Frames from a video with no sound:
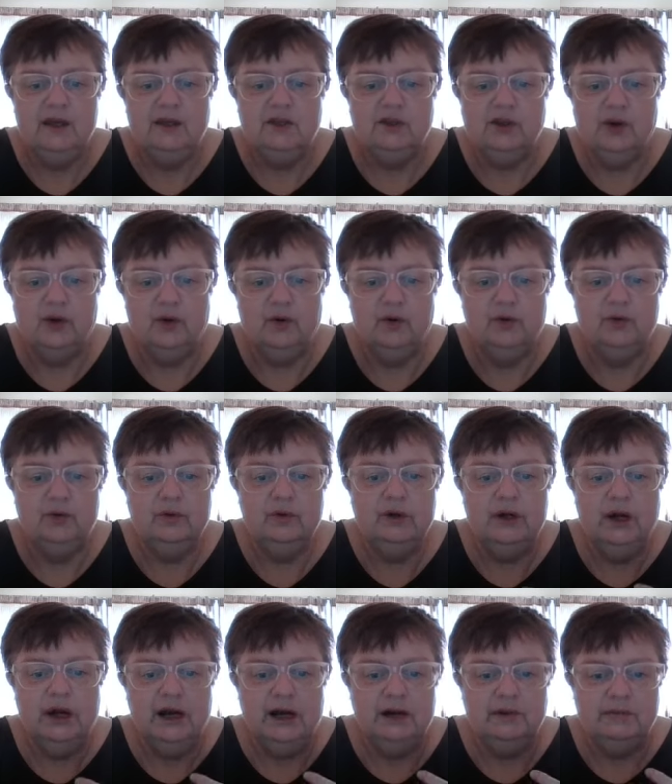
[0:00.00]
So
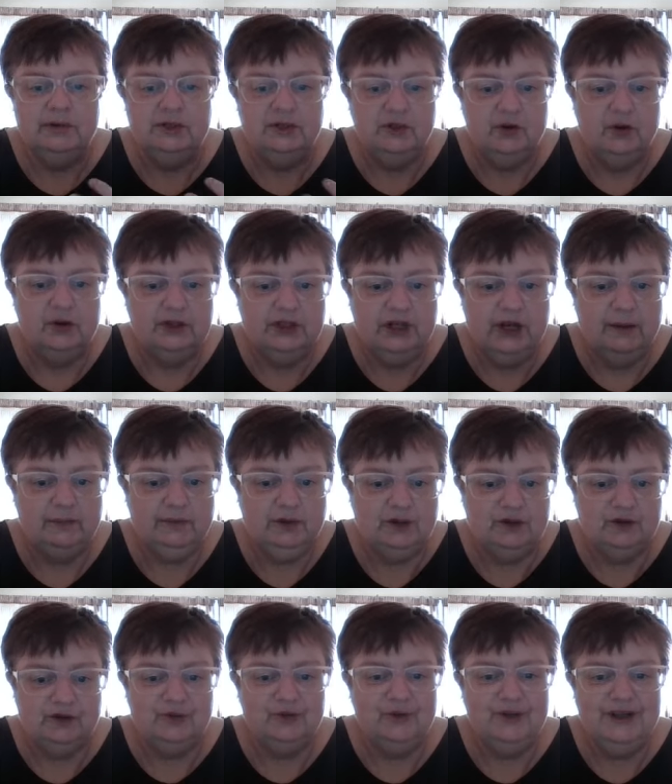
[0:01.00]
enjoy
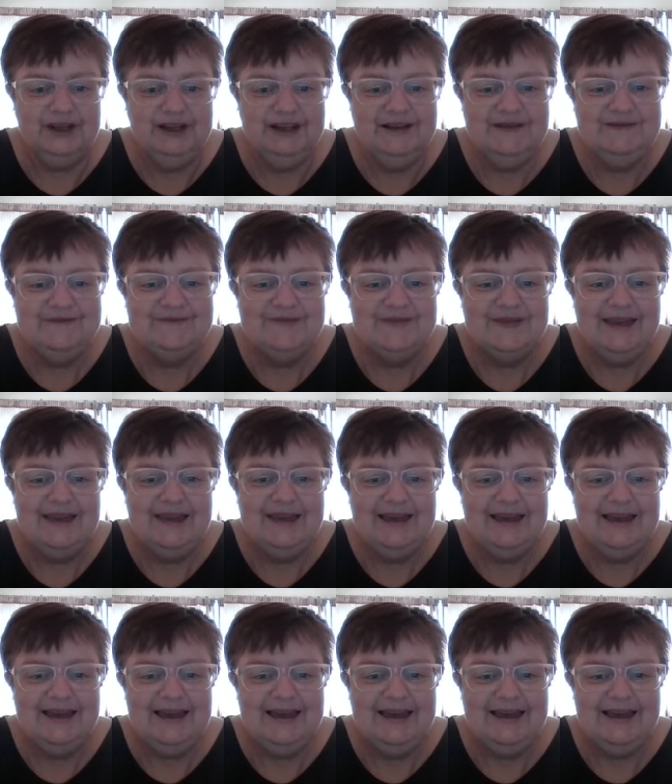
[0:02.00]
chapter 3.
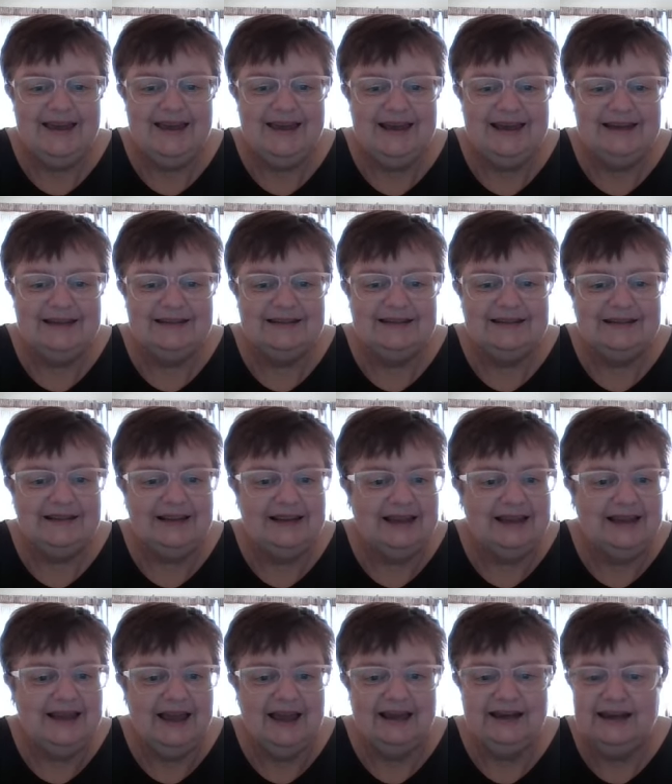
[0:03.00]
And
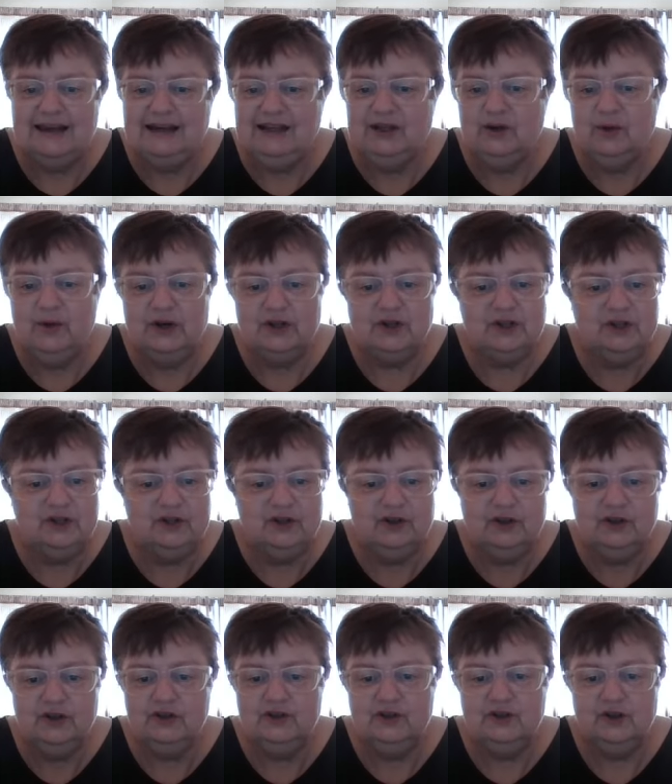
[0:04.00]
again, any questions
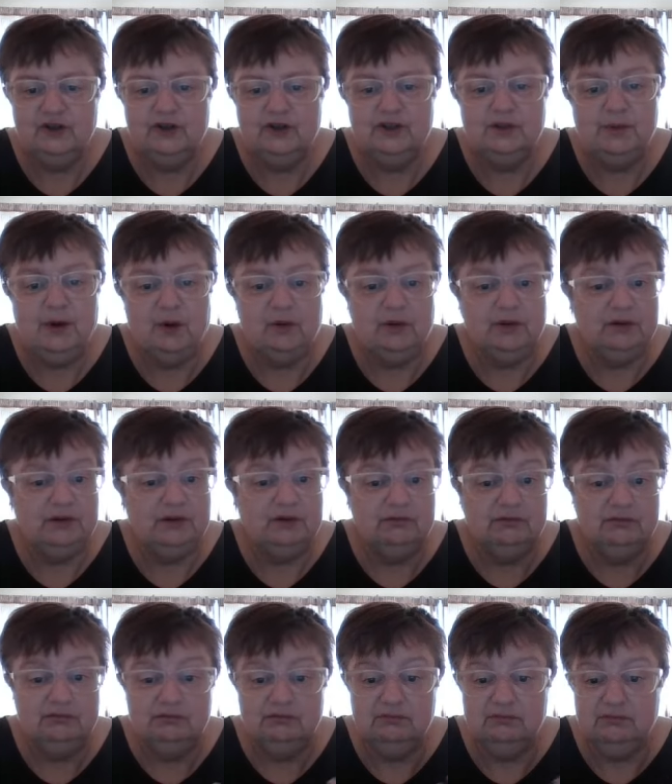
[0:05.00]
or concerns about
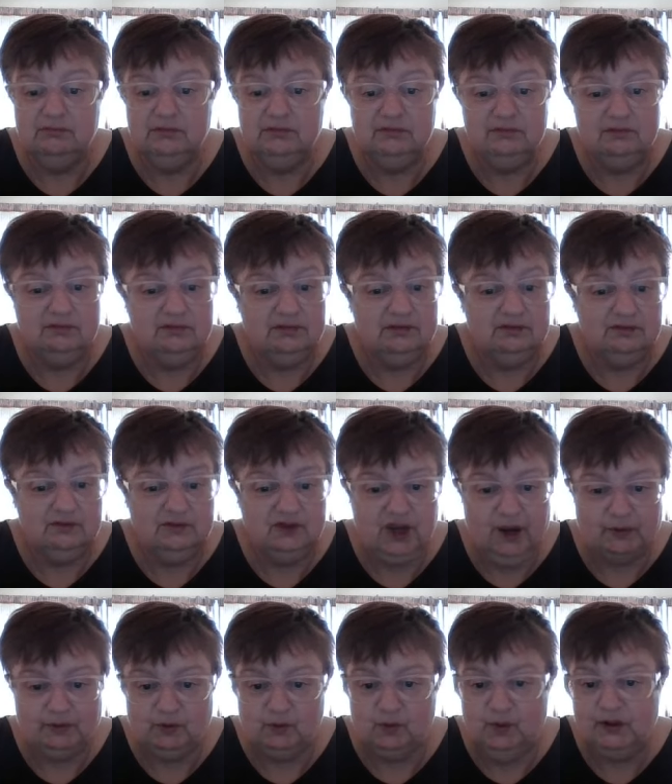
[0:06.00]

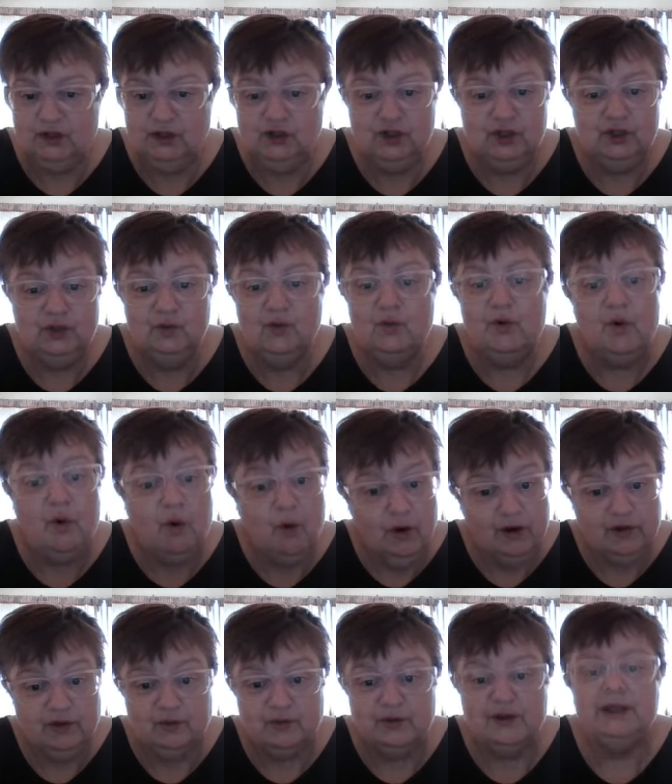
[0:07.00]
chapter 1, 2,
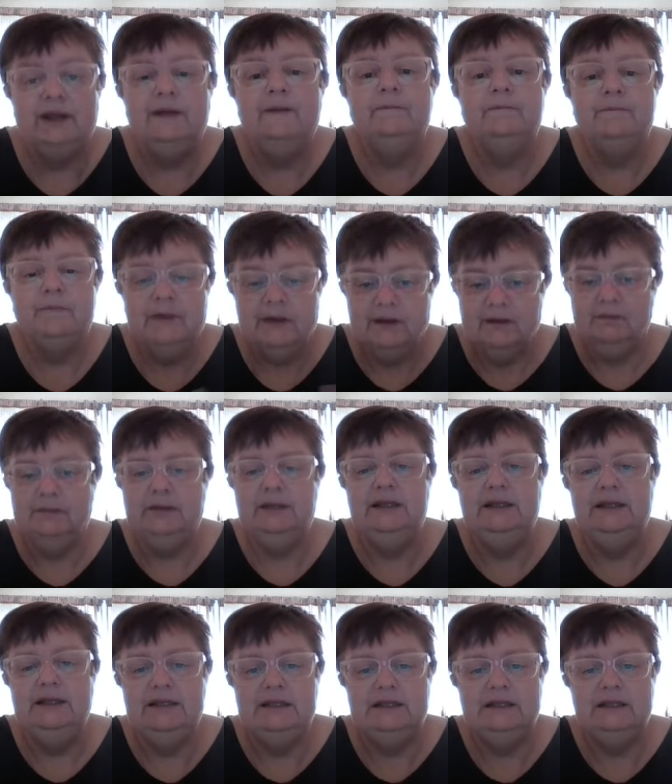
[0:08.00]
or 3,
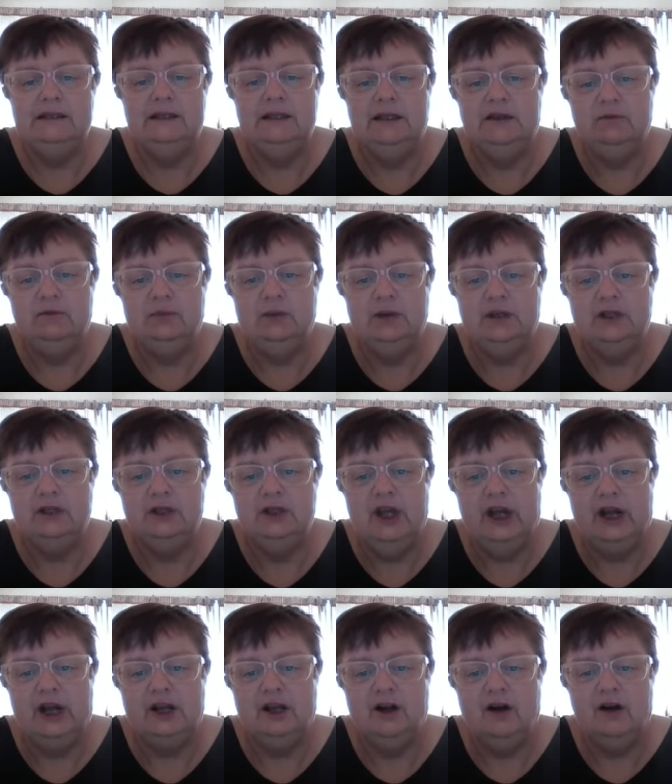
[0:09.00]
please give me
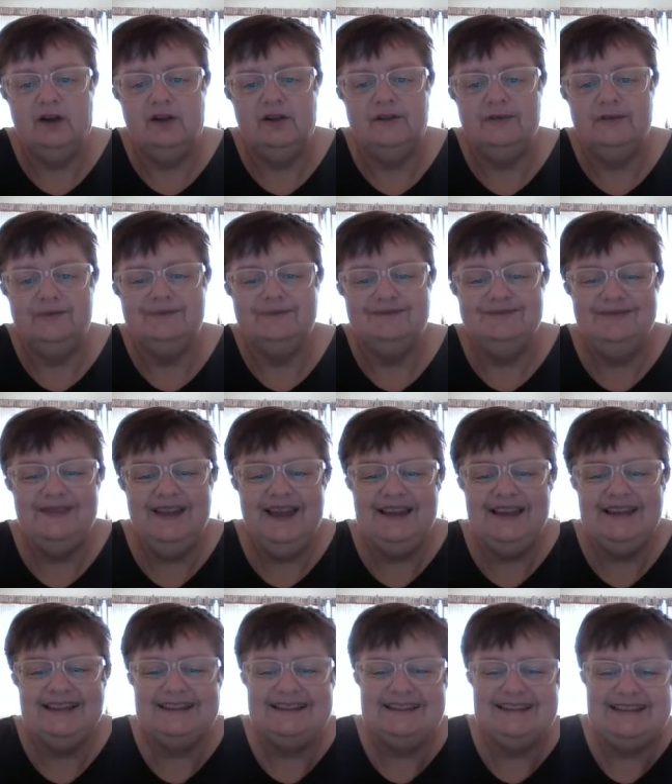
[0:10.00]
a call.
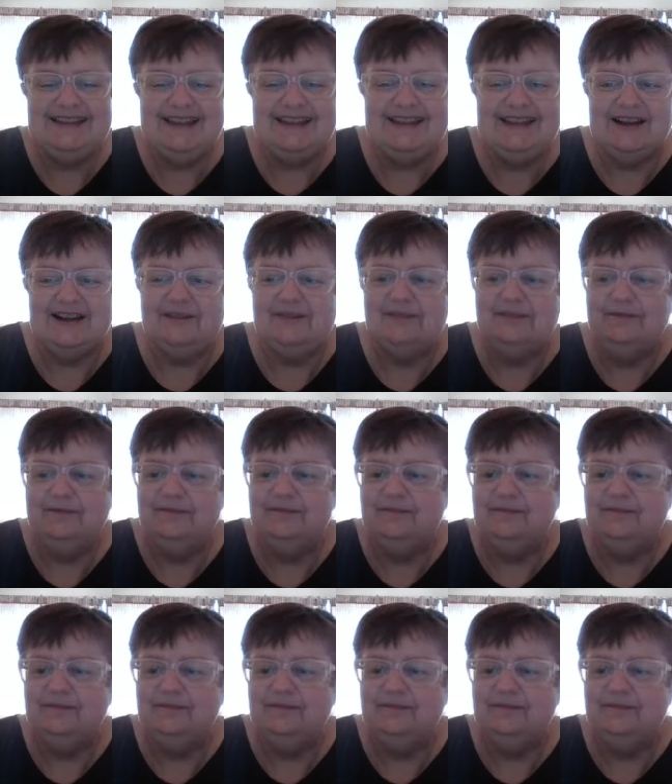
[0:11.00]
Thanks. Take care.